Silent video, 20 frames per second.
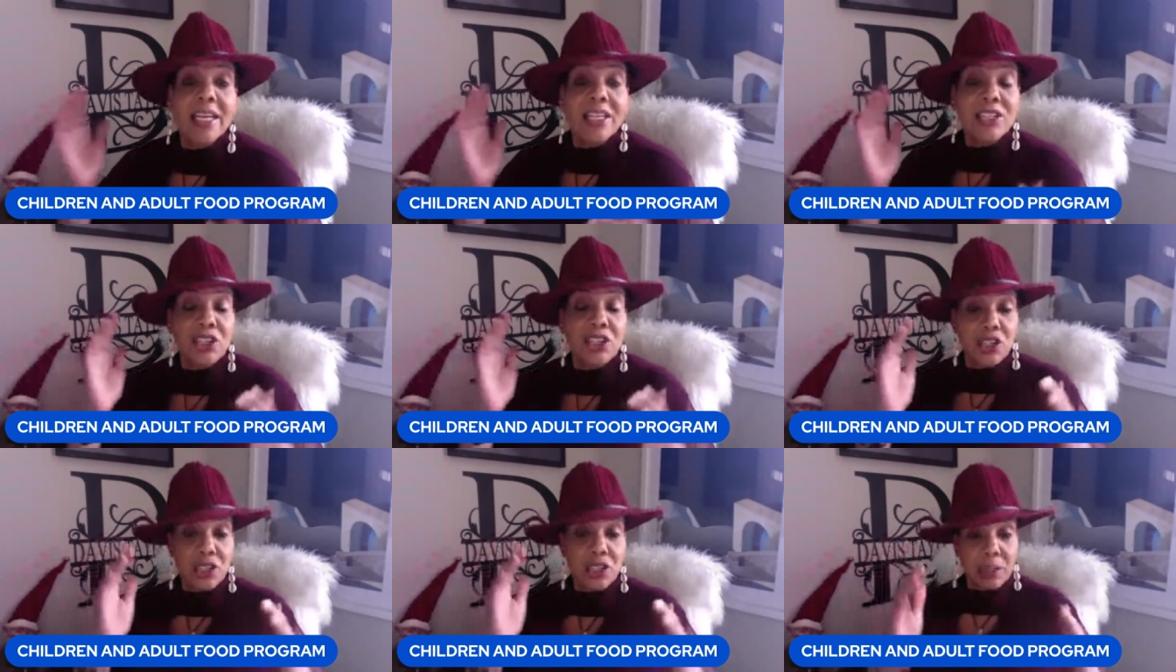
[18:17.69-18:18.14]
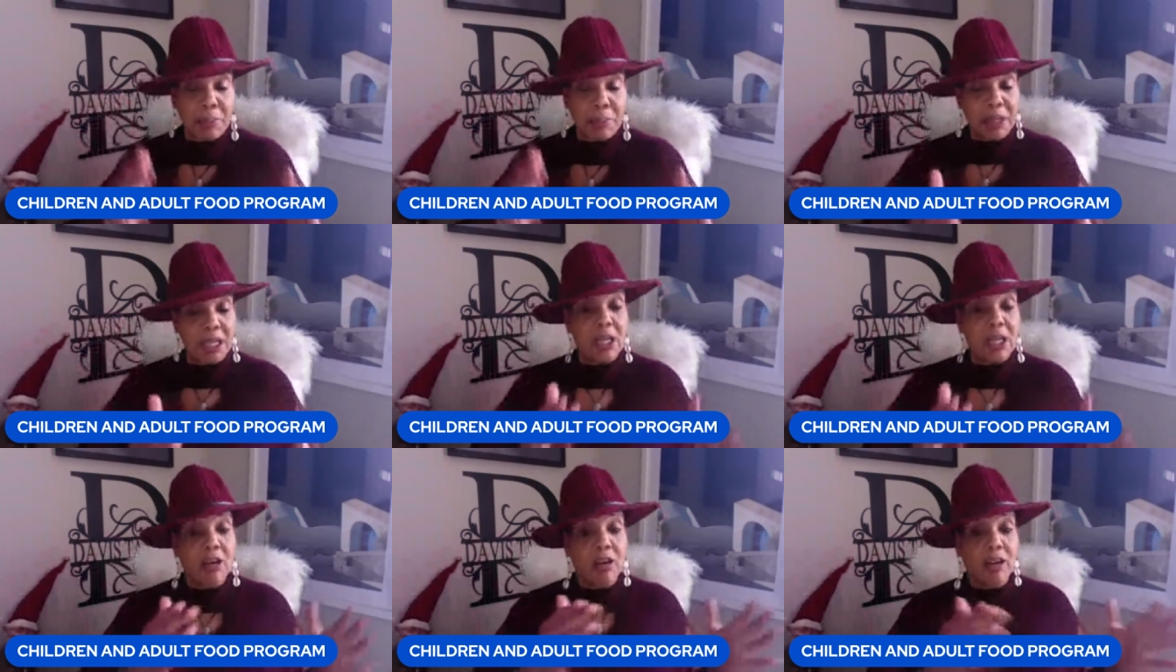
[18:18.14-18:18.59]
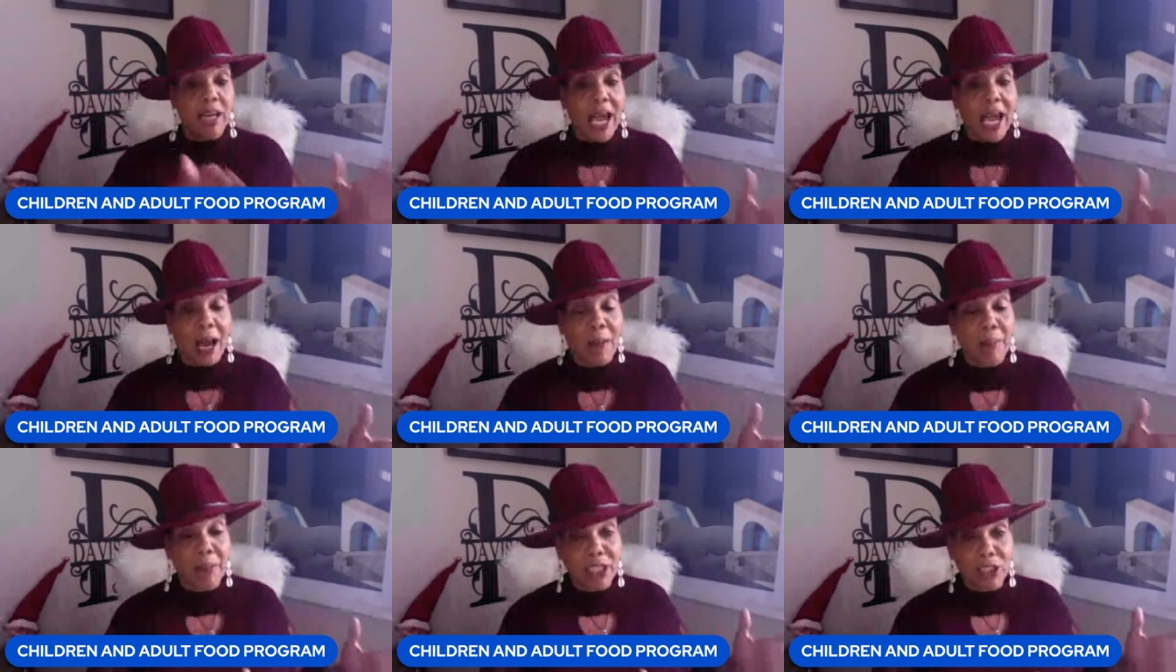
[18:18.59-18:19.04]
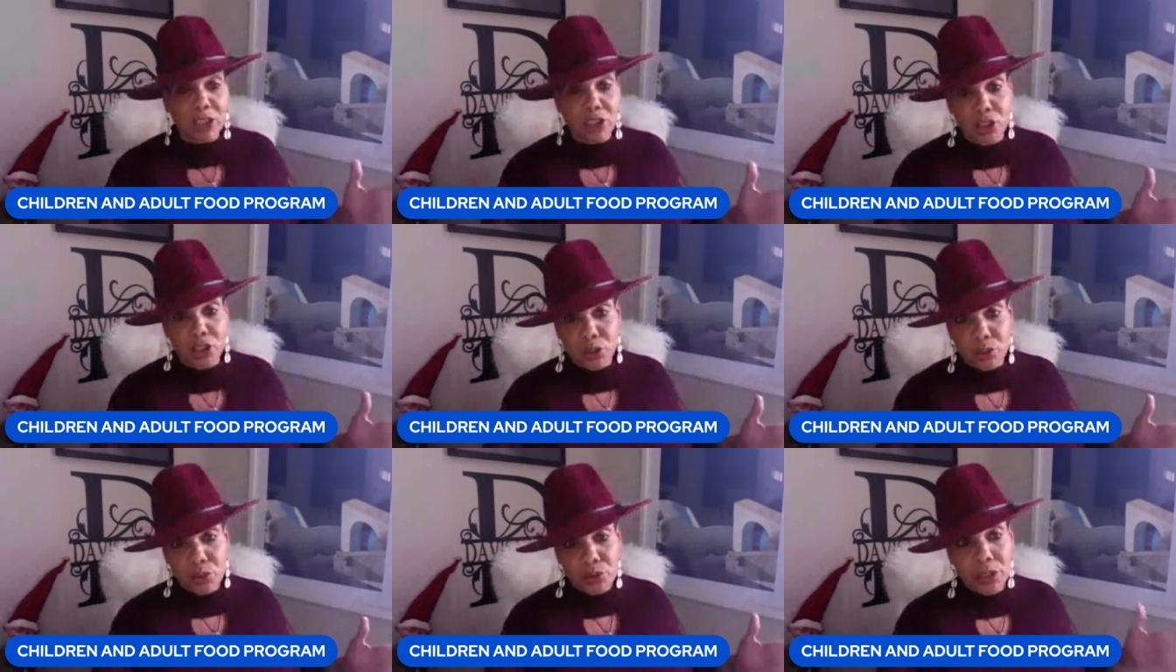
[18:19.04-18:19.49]
just depending on how many
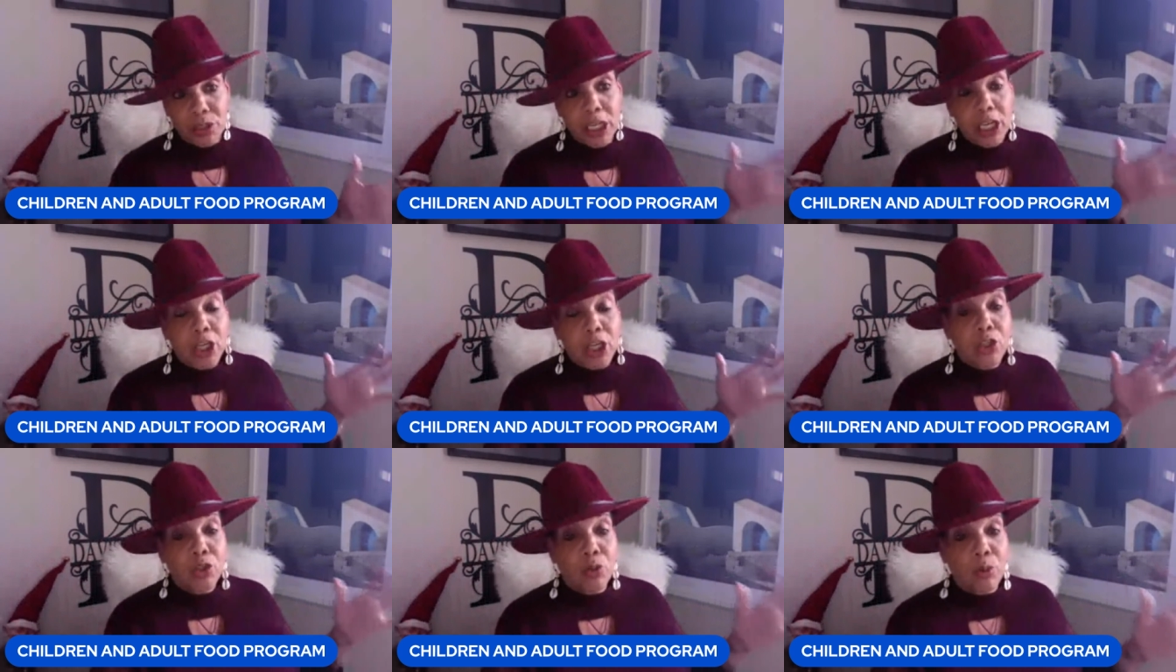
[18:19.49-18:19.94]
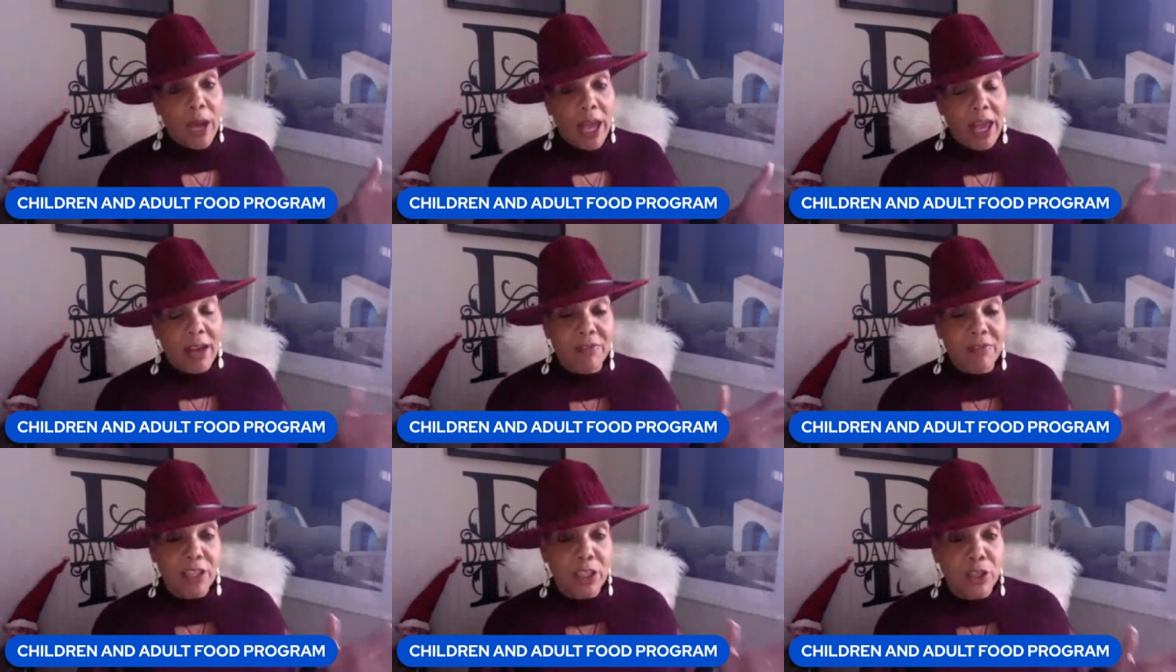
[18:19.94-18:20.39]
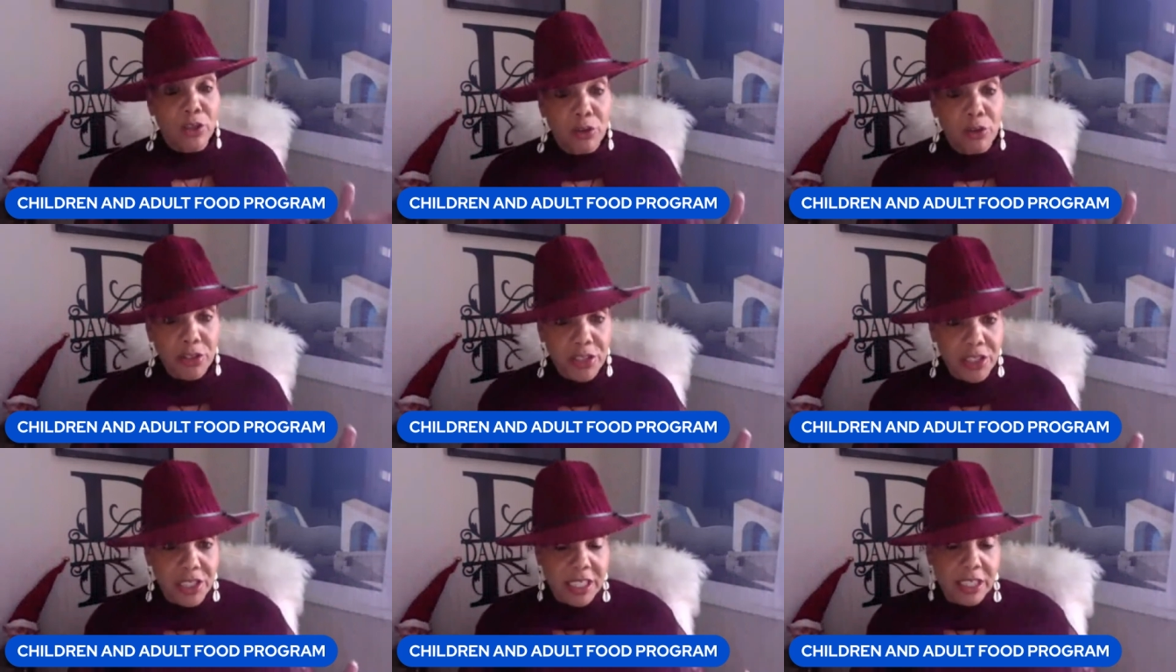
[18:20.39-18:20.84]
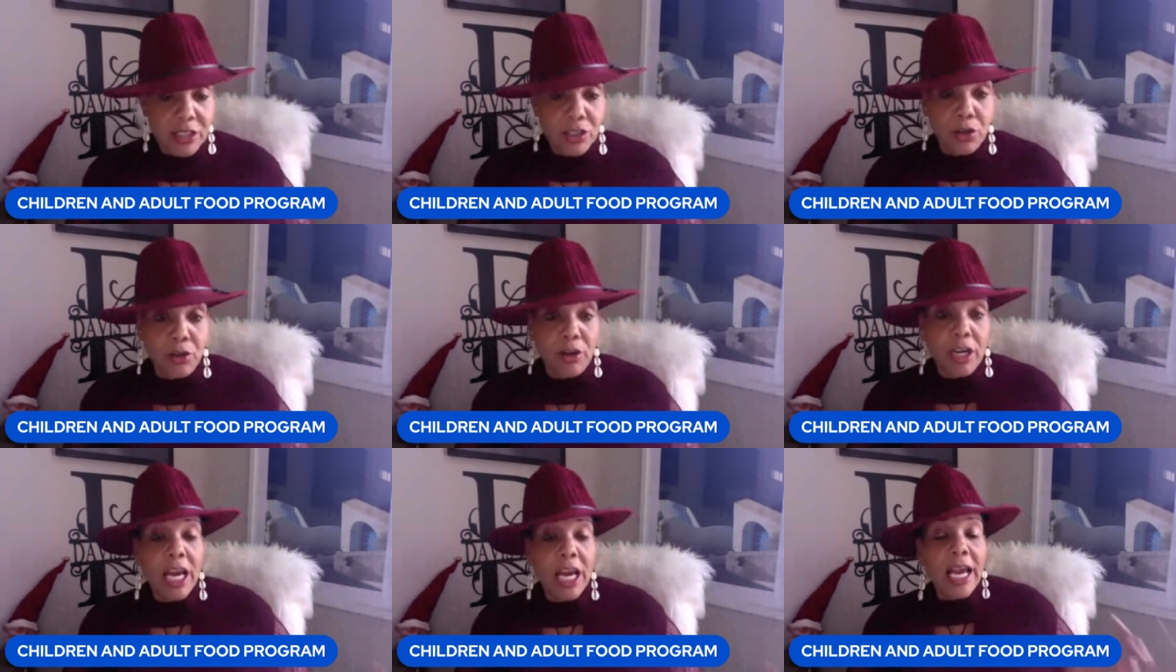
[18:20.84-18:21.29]
children you have in your center.